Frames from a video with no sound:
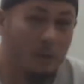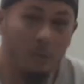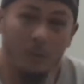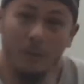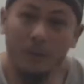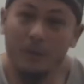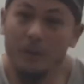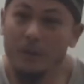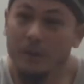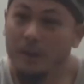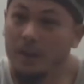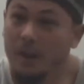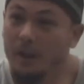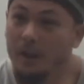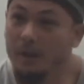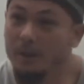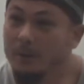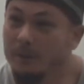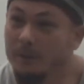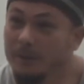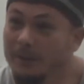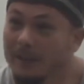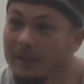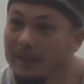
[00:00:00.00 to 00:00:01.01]
I wanted to
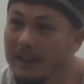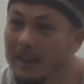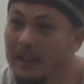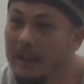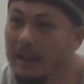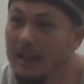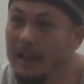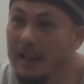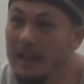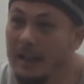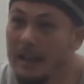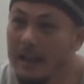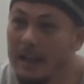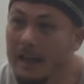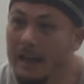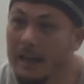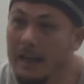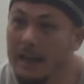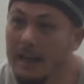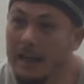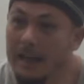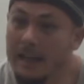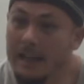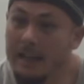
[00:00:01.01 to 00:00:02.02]
go.
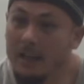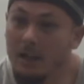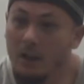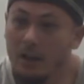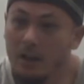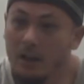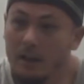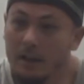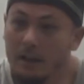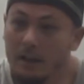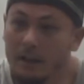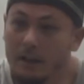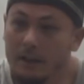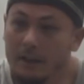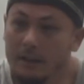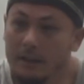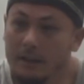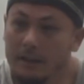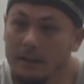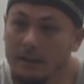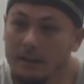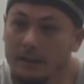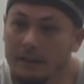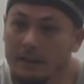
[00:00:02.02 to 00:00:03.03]
And
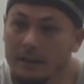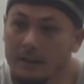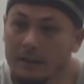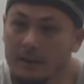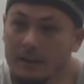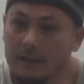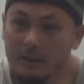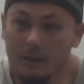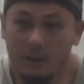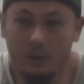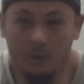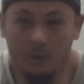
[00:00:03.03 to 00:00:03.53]
this